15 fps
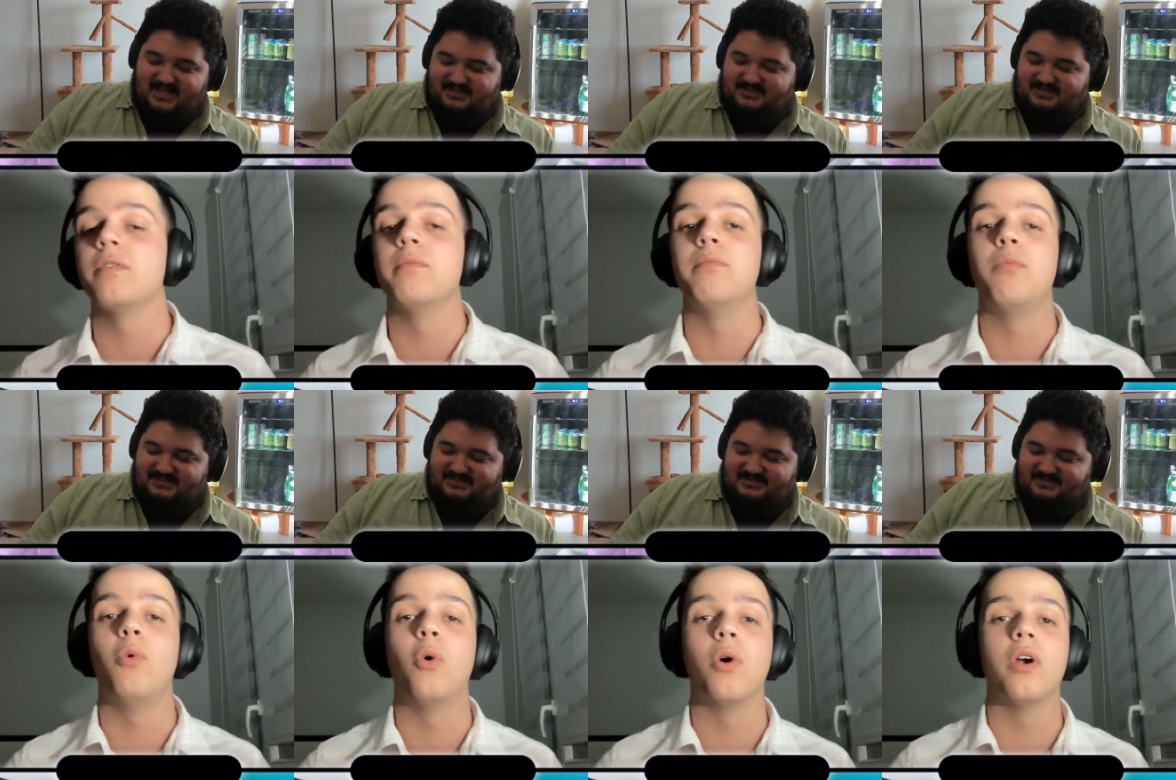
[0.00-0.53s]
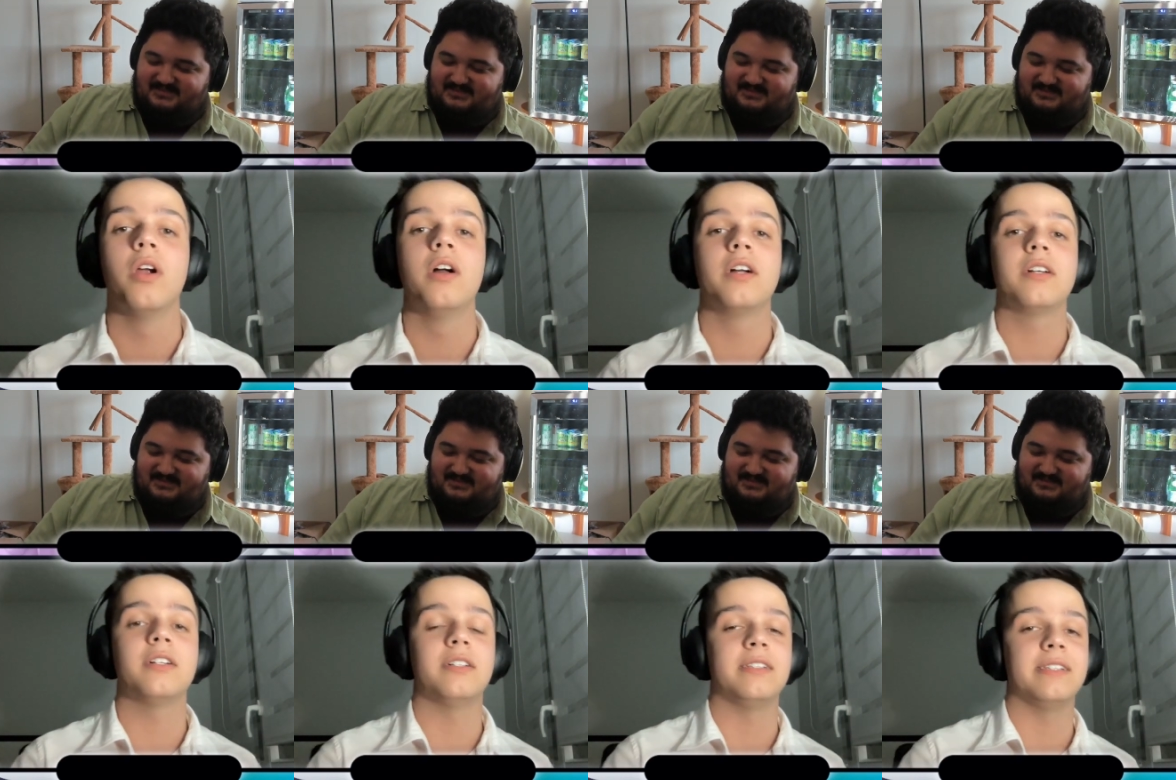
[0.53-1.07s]
Speaker 1: for more
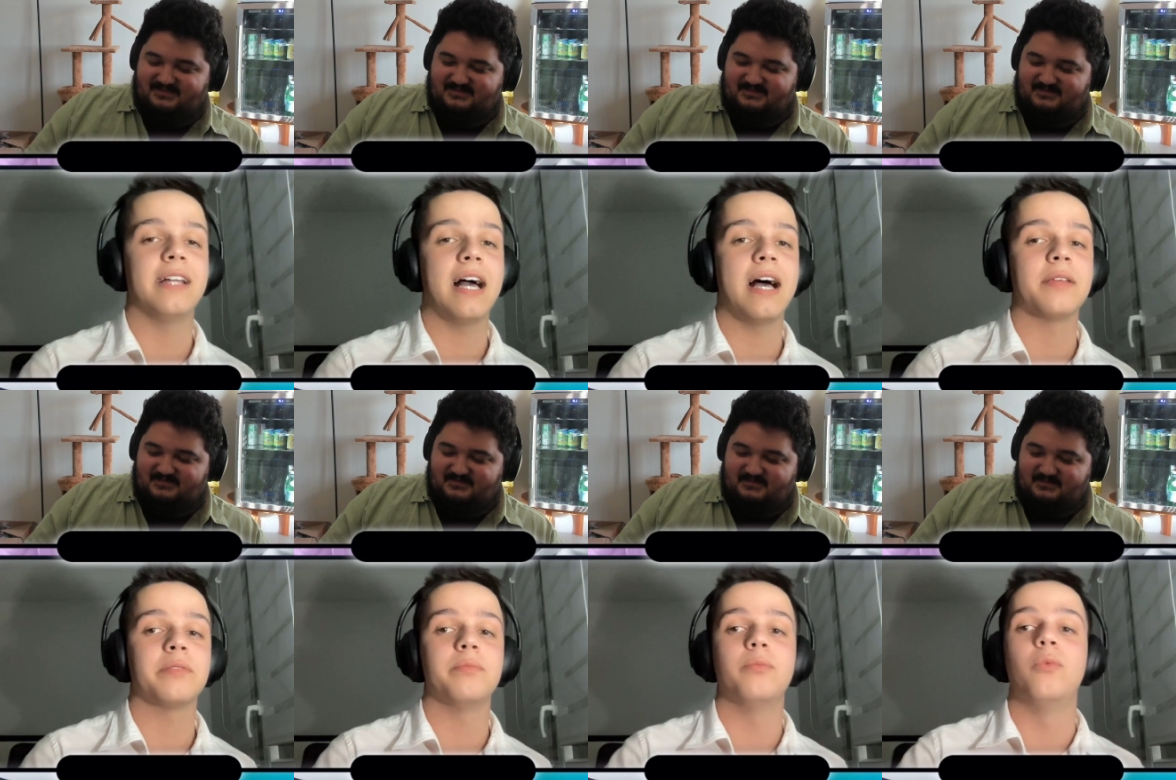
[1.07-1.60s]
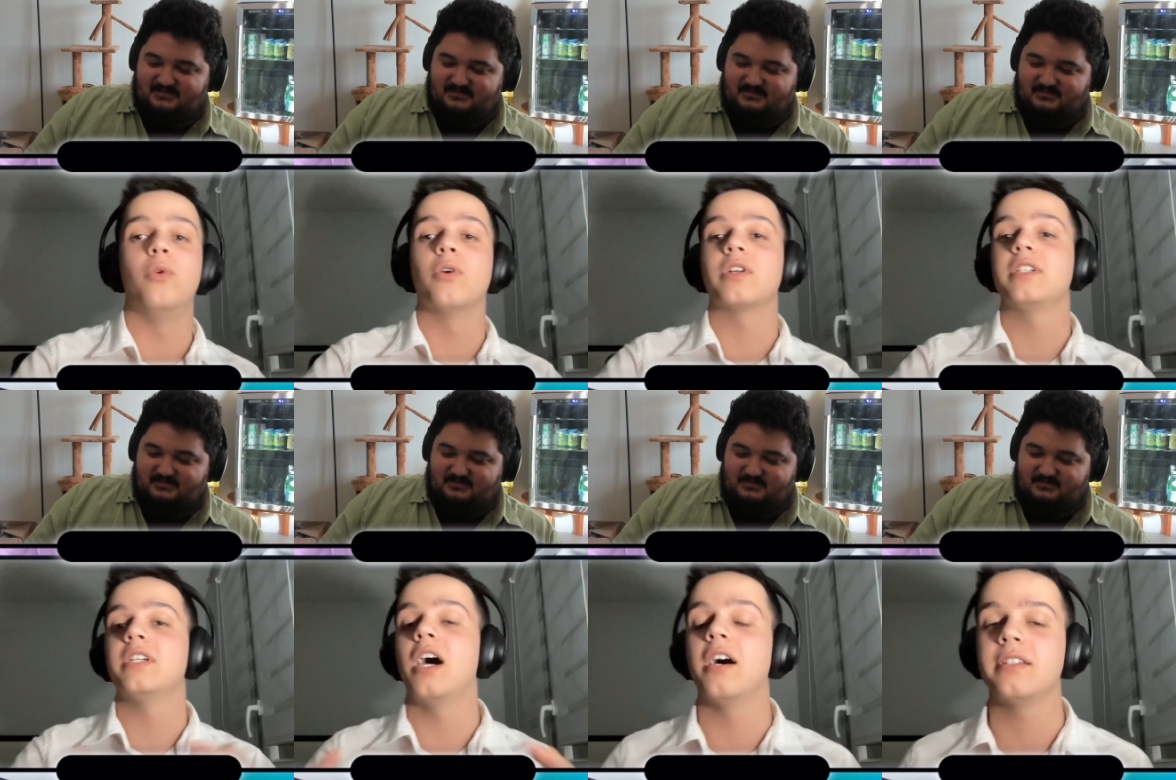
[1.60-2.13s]
collabs, more
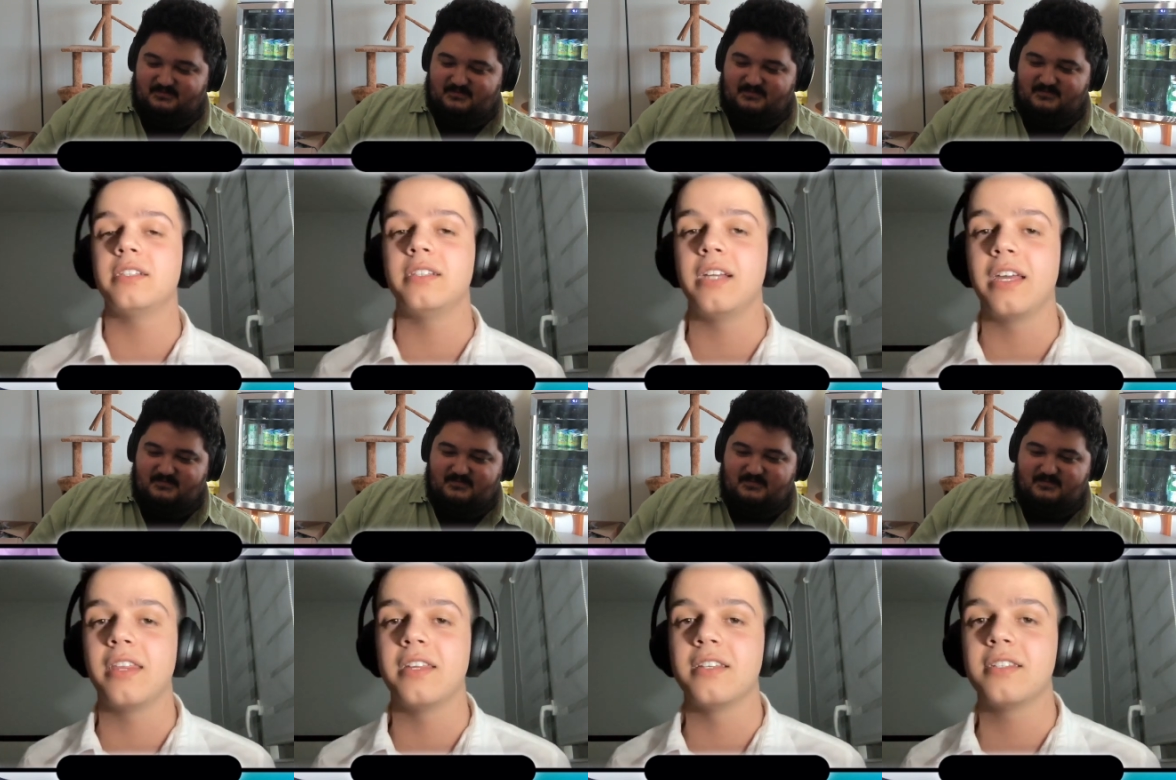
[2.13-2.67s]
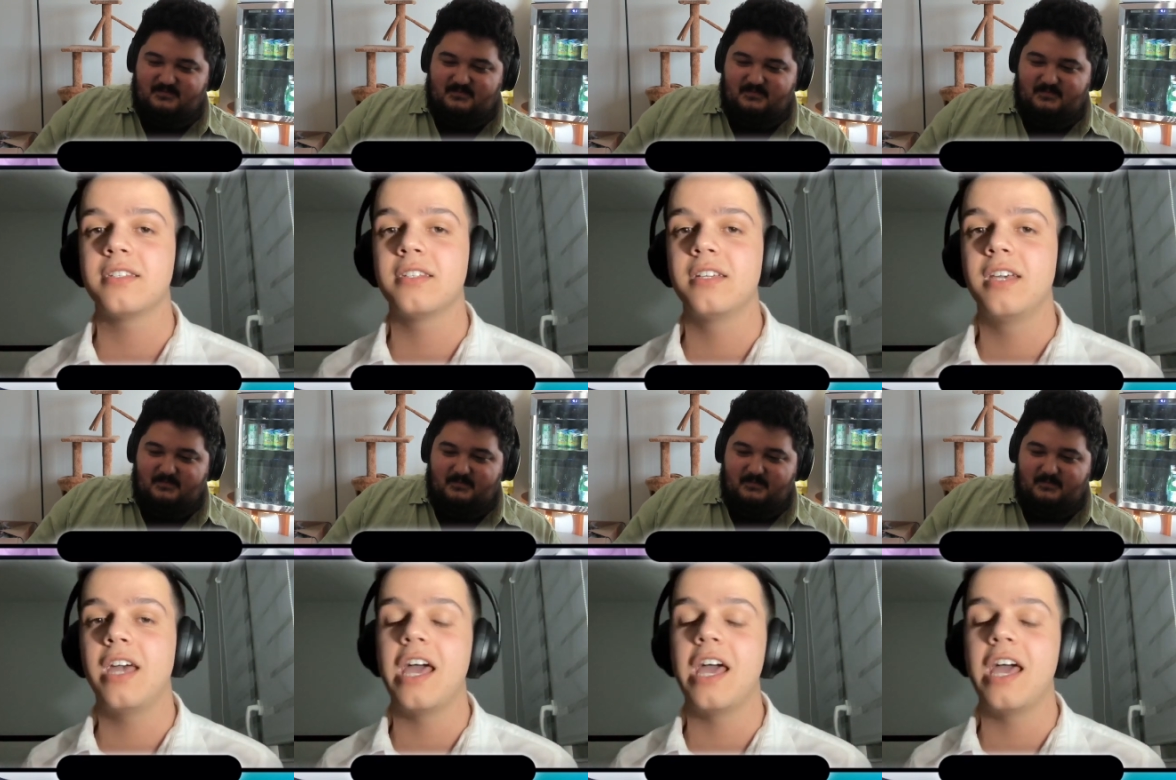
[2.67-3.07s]
content like this,